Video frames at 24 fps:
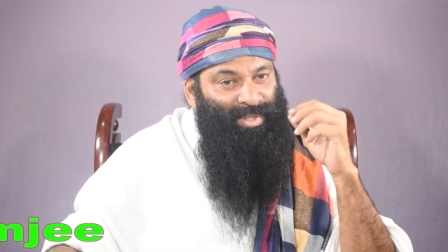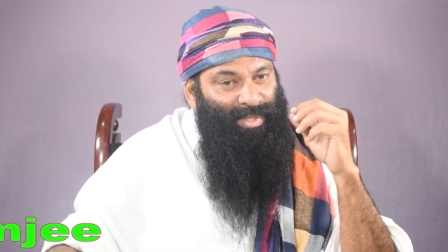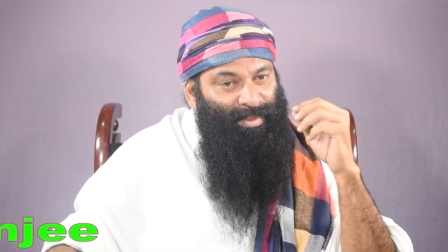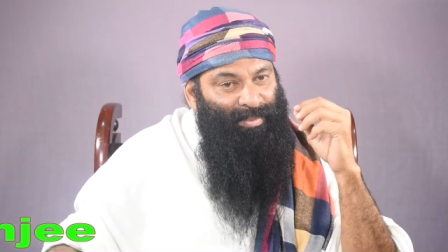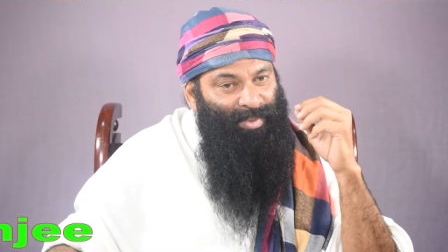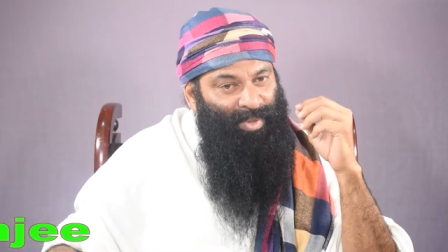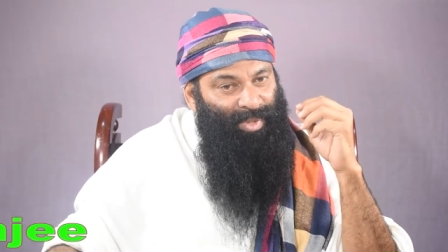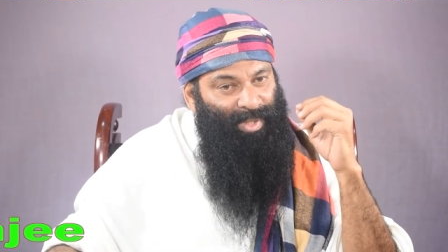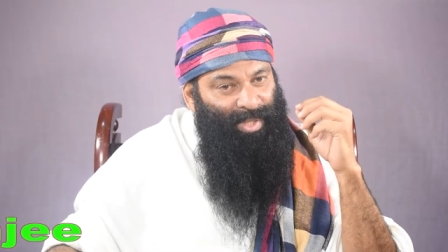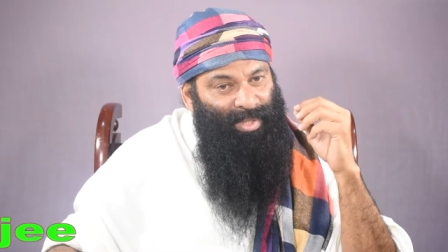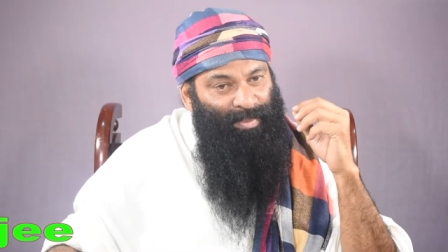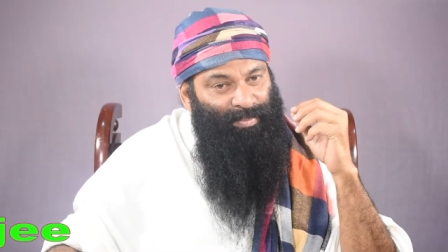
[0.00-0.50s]

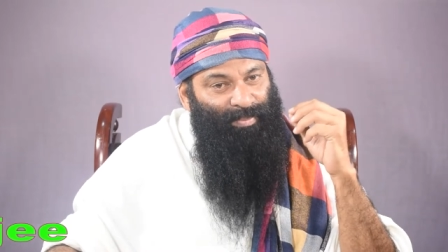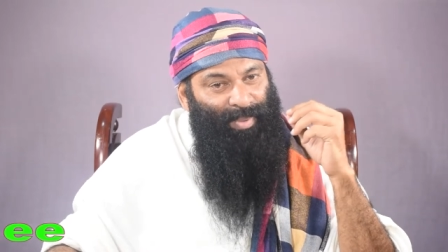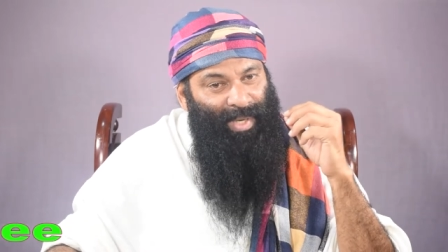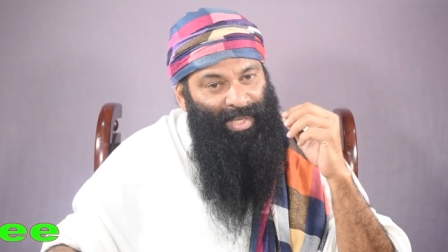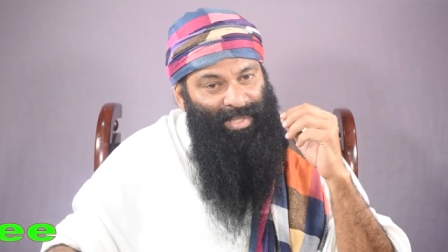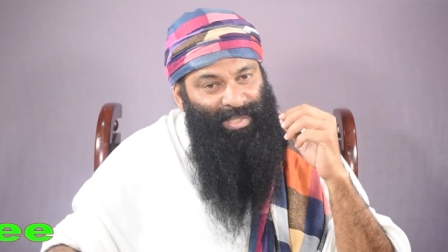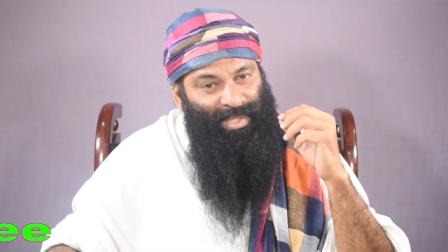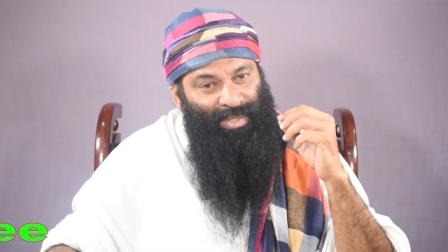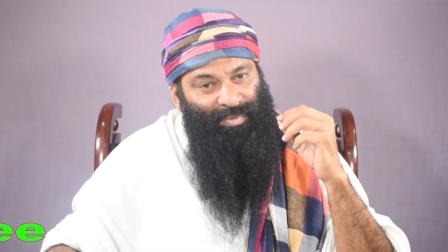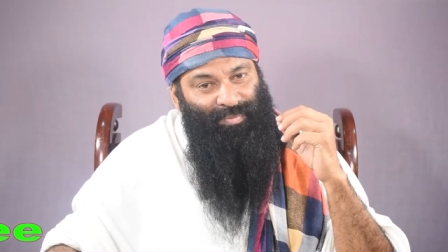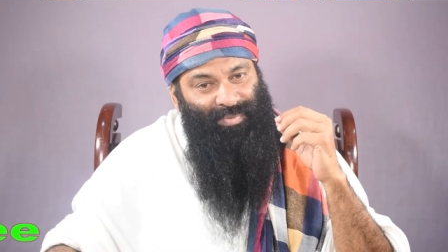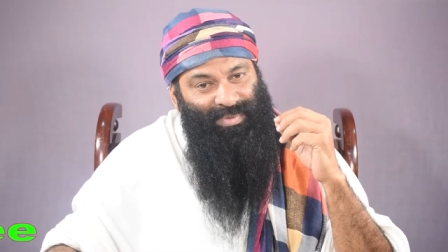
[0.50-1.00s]
Democratic
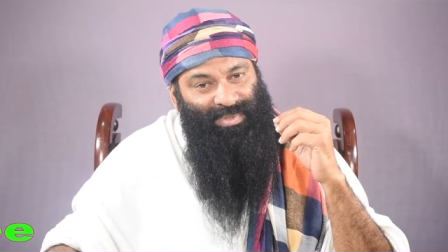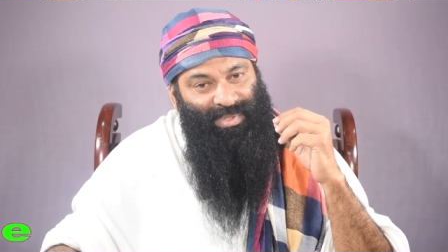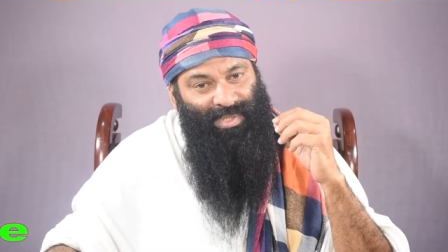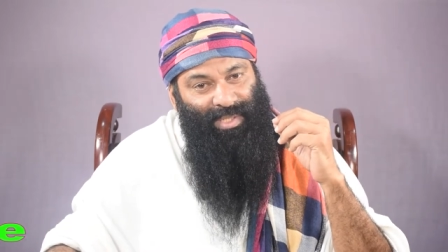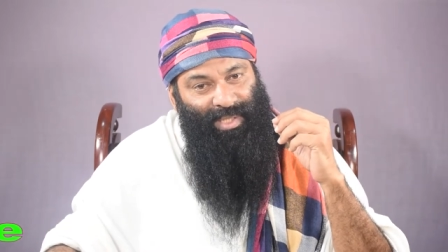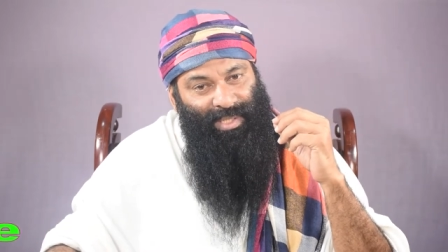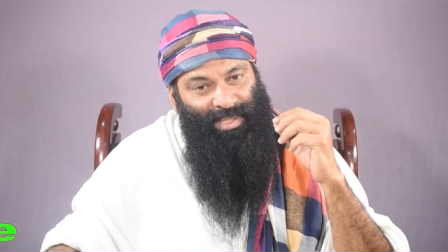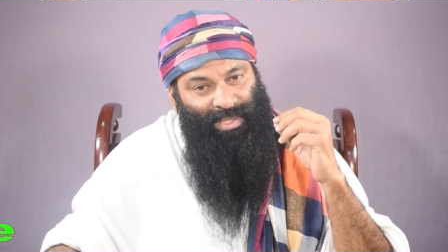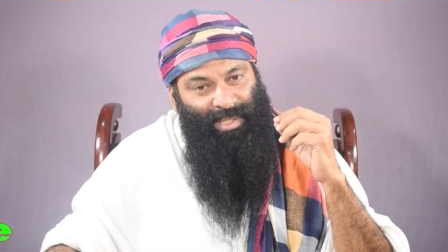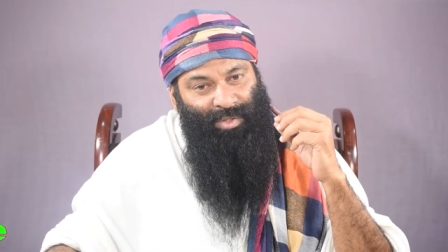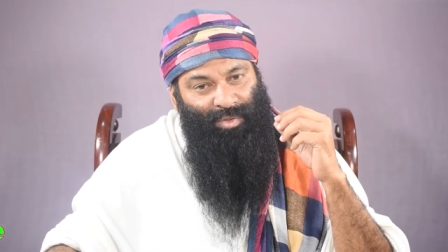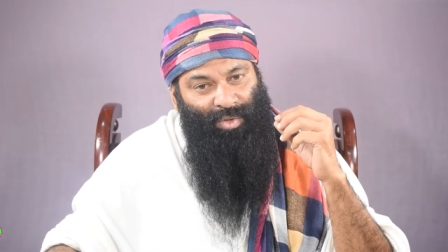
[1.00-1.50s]
Party and was
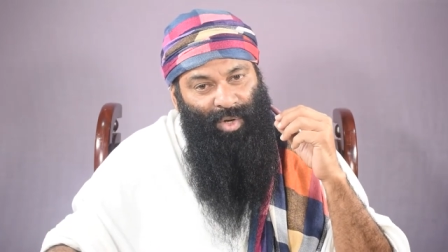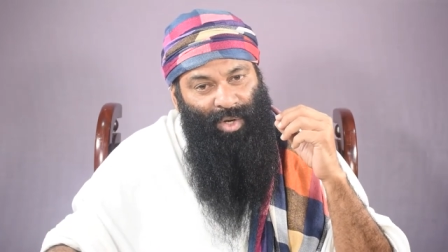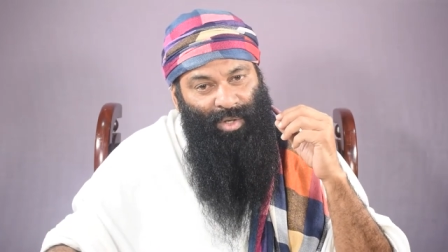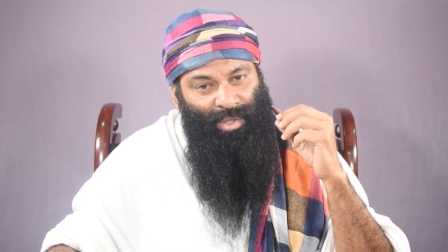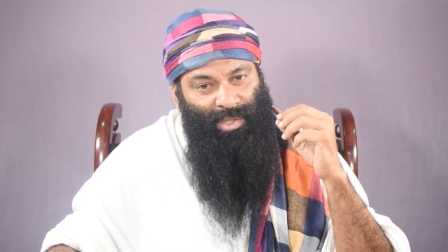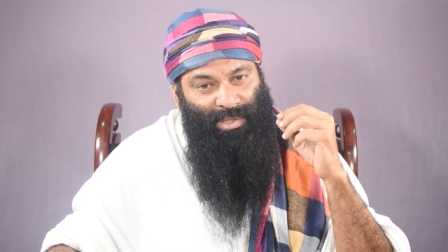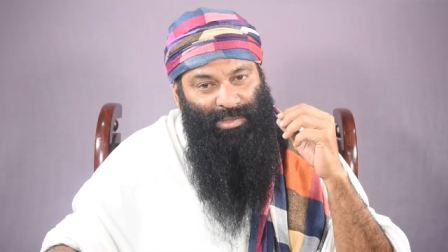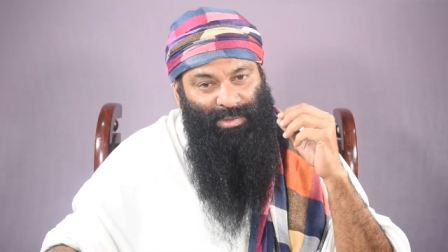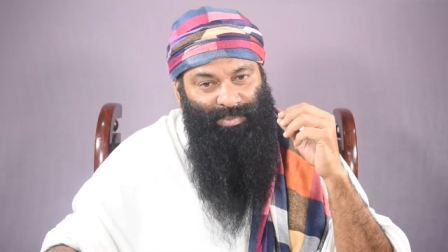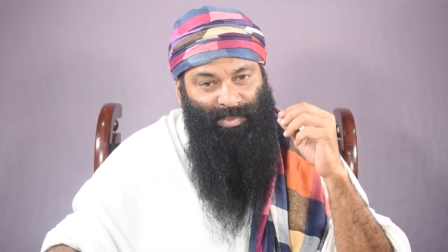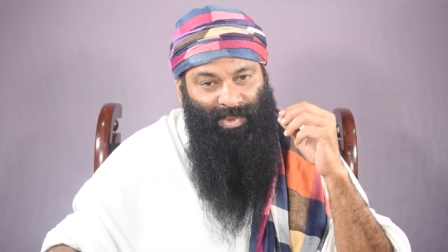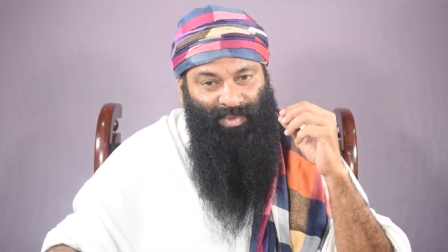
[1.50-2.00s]
elected
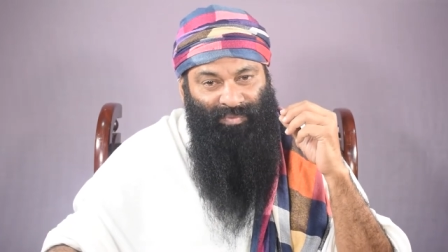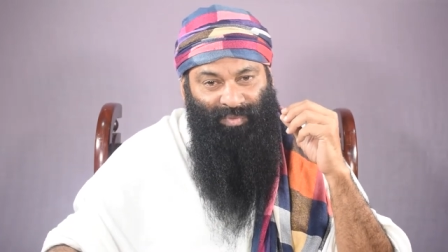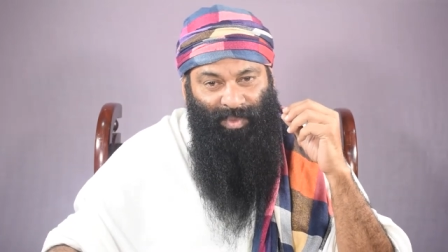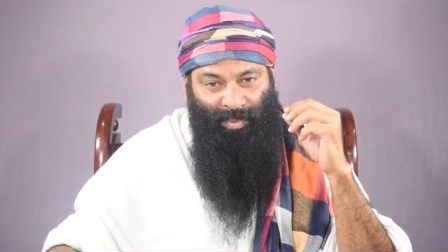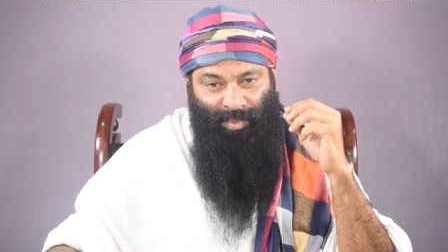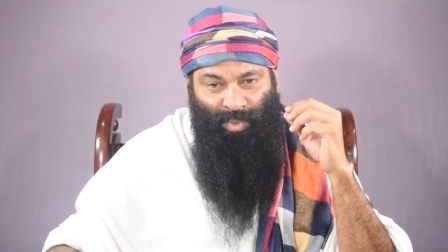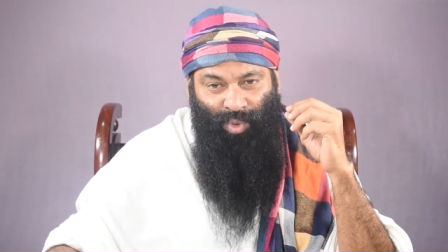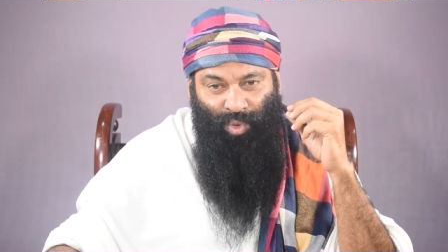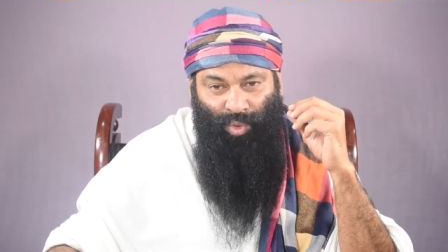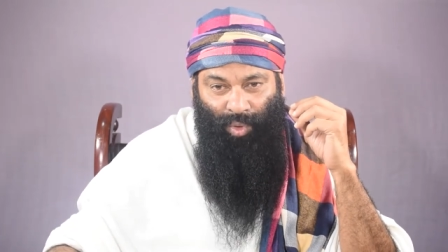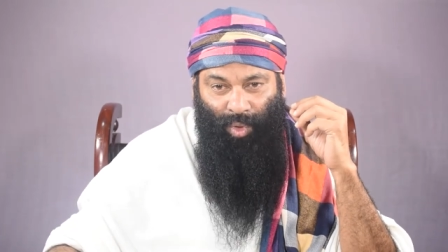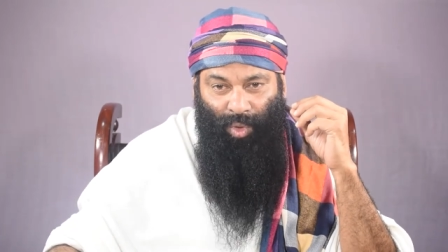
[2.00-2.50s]
congressman
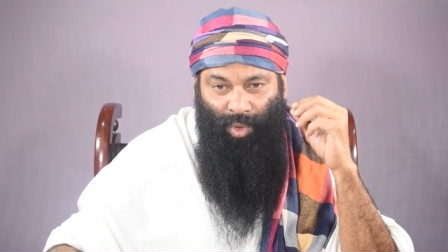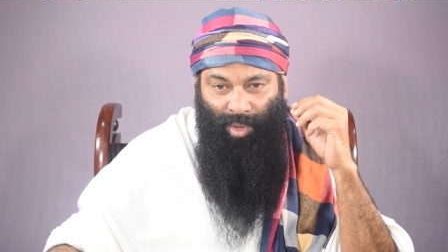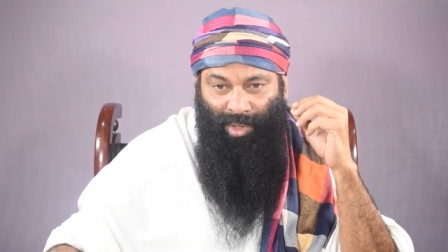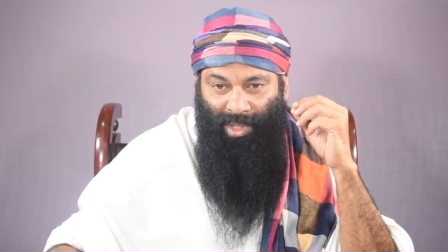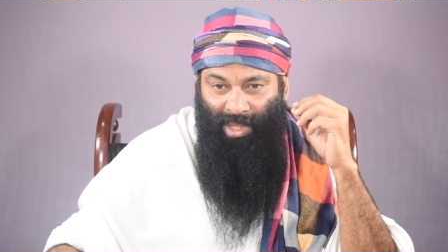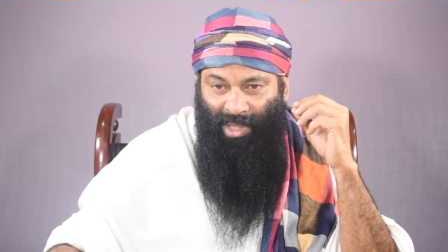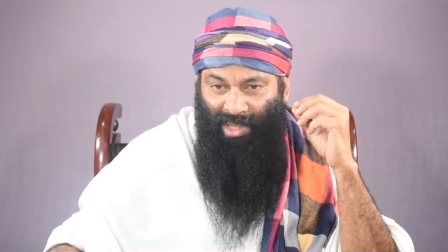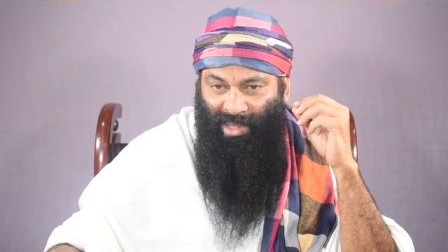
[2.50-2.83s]
from New York.